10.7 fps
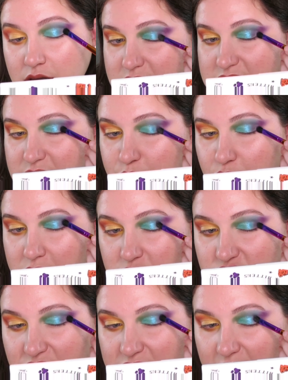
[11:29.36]
This is a pretty
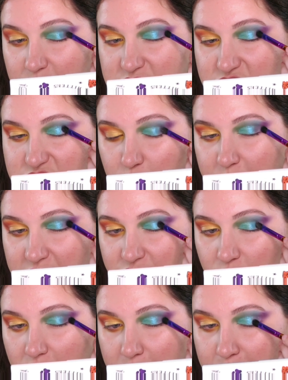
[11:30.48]
shade. I was just hoping
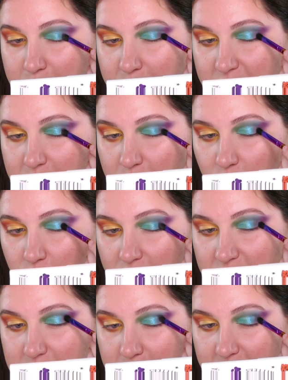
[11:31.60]
for a bit
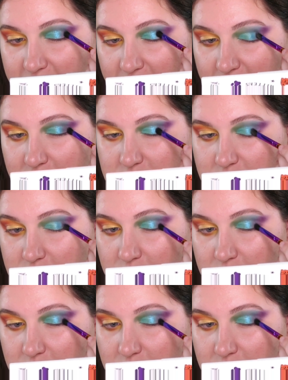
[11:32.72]
more impact.